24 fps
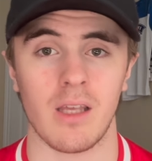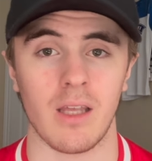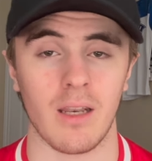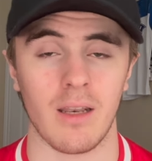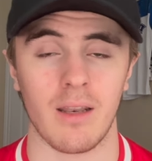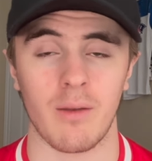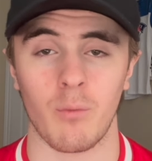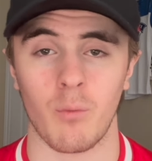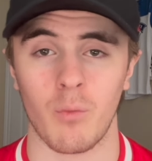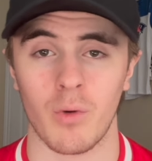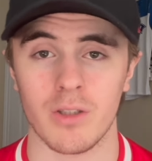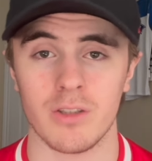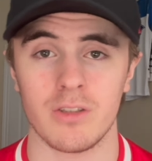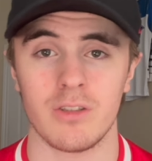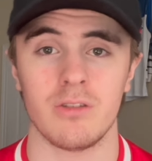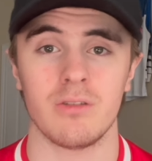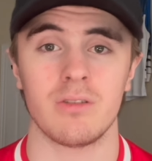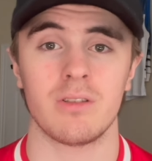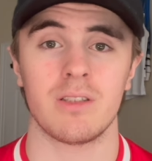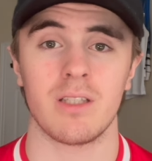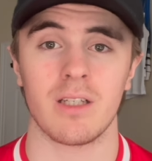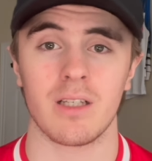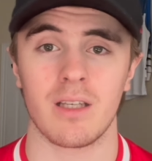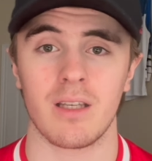And once you
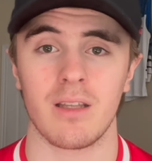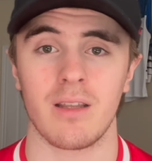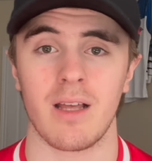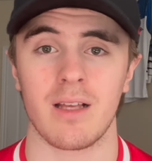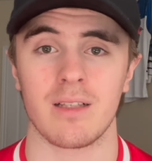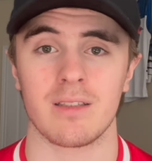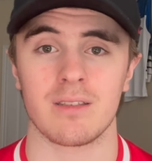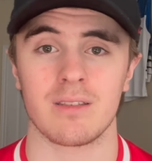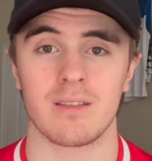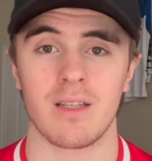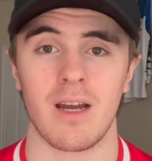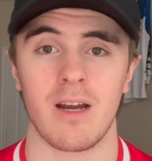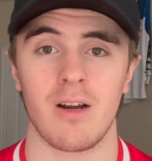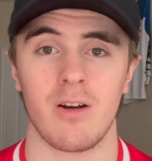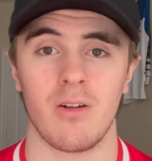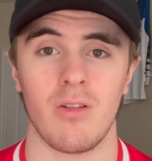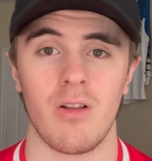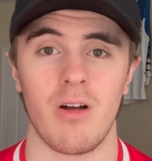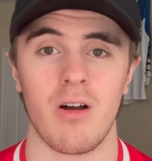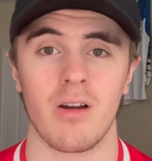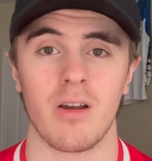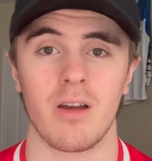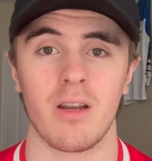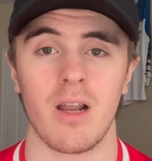stick to that style
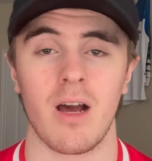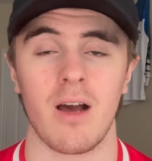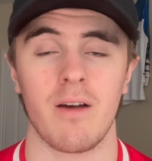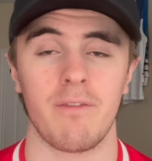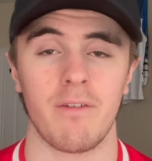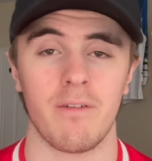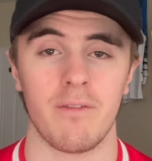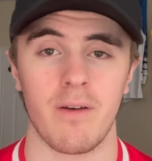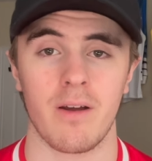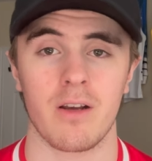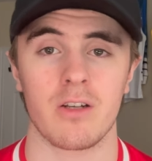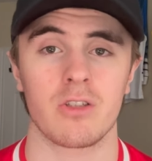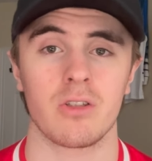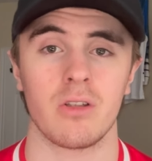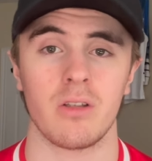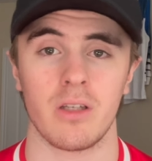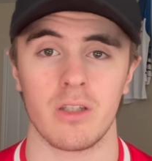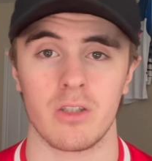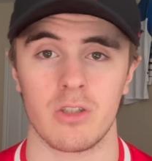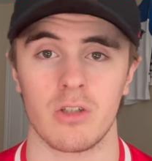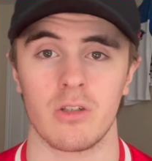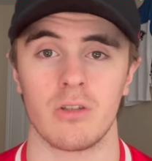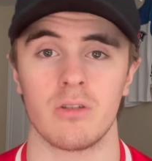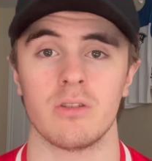long enough, eventually
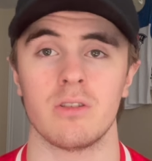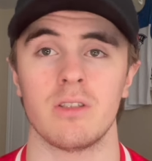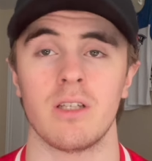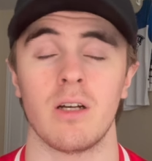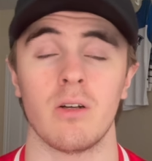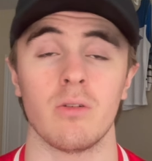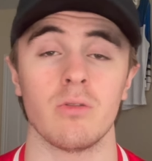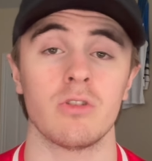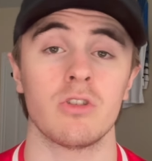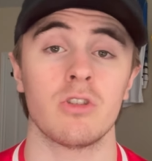it turns out.